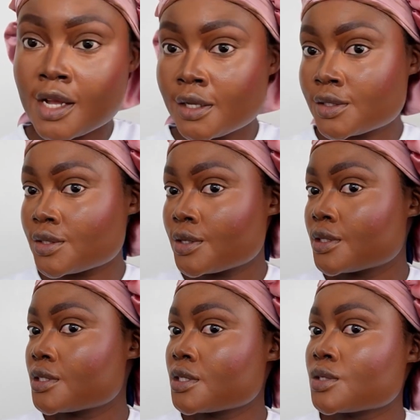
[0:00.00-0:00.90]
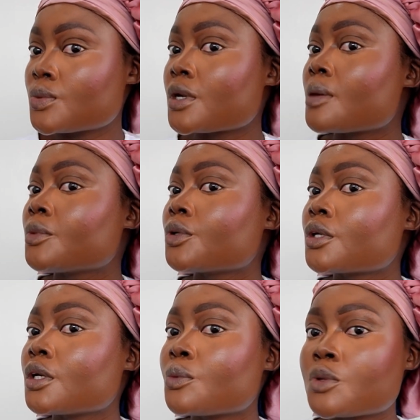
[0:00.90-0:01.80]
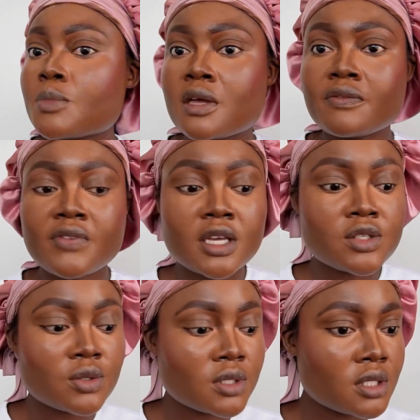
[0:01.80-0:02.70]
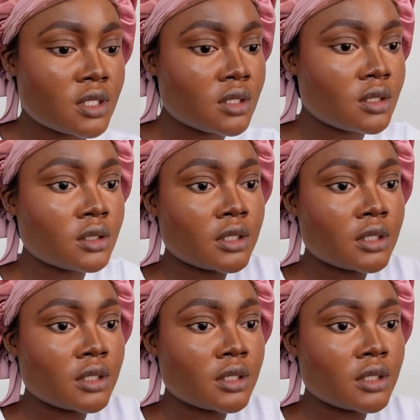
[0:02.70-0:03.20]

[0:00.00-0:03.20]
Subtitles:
So this is what I'm looking with my face concealed,